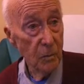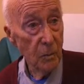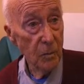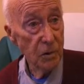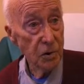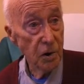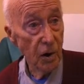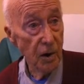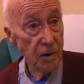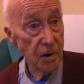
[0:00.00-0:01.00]
who
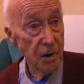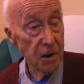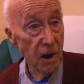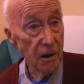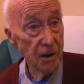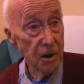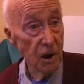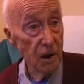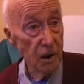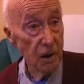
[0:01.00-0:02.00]
tried to tell
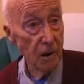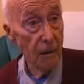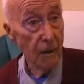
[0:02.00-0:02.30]
each other